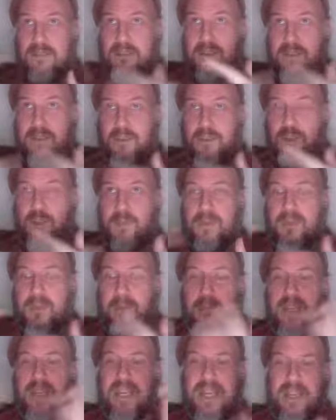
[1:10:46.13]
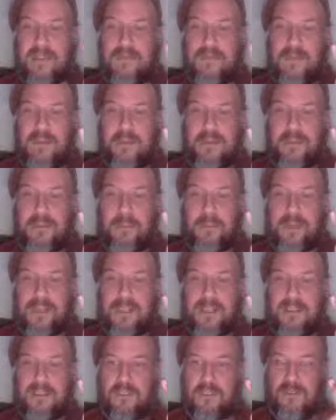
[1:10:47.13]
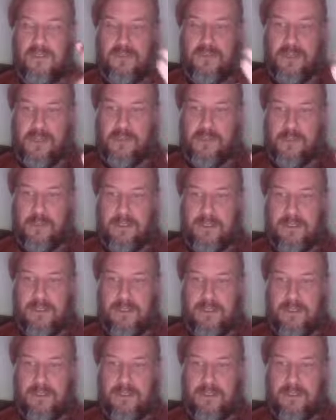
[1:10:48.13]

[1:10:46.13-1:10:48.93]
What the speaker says: human behavior responding to visual